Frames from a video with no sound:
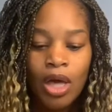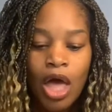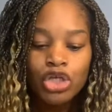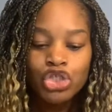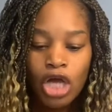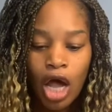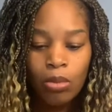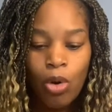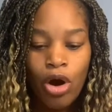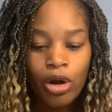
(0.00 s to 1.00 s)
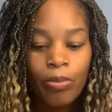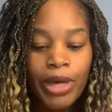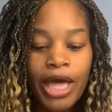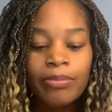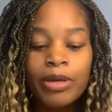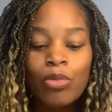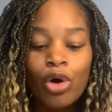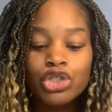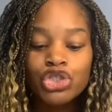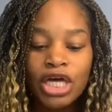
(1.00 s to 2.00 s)
Shall mortal men be
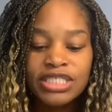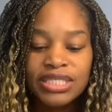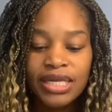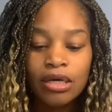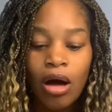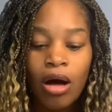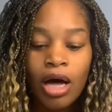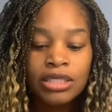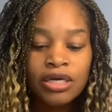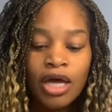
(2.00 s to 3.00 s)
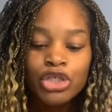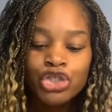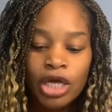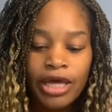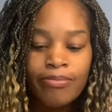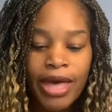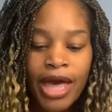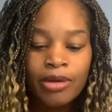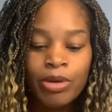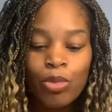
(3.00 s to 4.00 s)
more just than God? Shall a
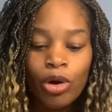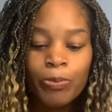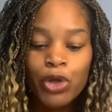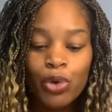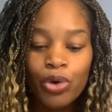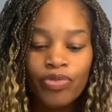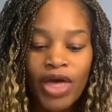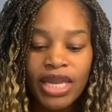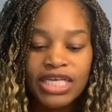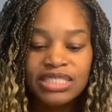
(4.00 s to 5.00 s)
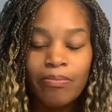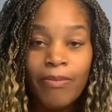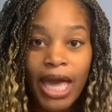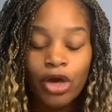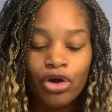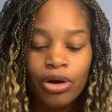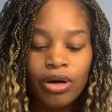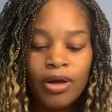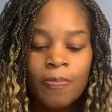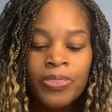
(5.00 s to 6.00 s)
man be more pure than his
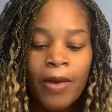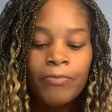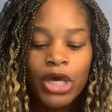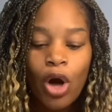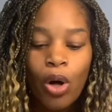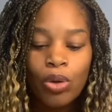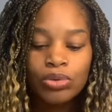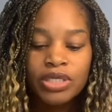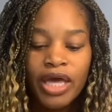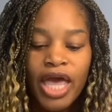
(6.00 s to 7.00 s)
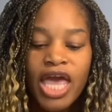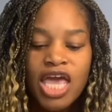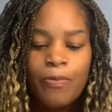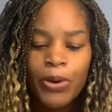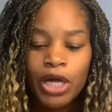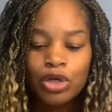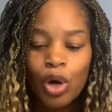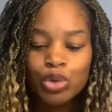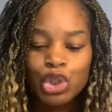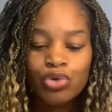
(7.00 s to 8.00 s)
maker? Behold, he put
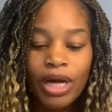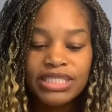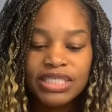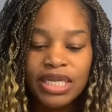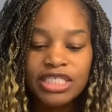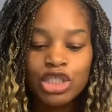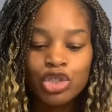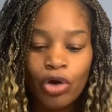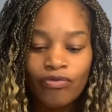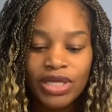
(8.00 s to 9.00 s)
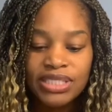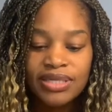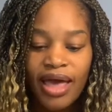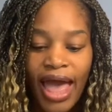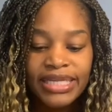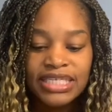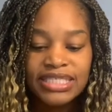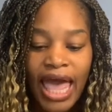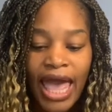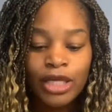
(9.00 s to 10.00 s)
no trust in his servants, and
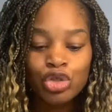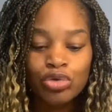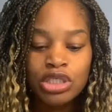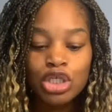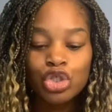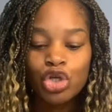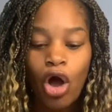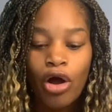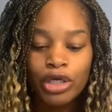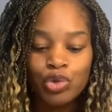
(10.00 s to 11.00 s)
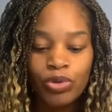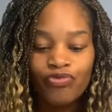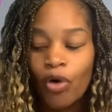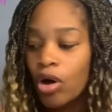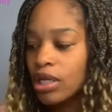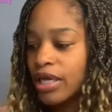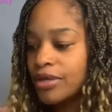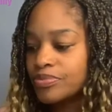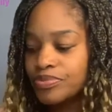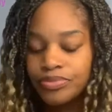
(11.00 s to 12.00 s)
his angels he charged with folly.
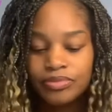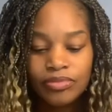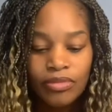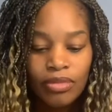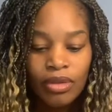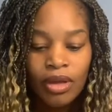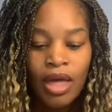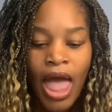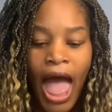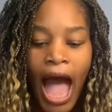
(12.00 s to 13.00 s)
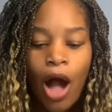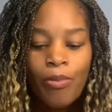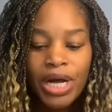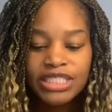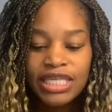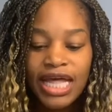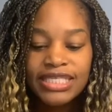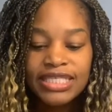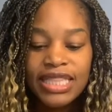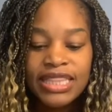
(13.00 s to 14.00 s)
How much
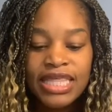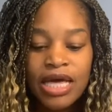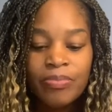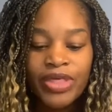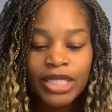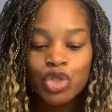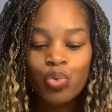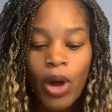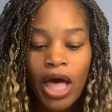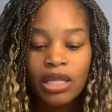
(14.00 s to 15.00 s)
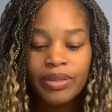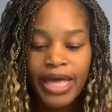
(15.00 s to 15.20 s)
less in them that dwell in the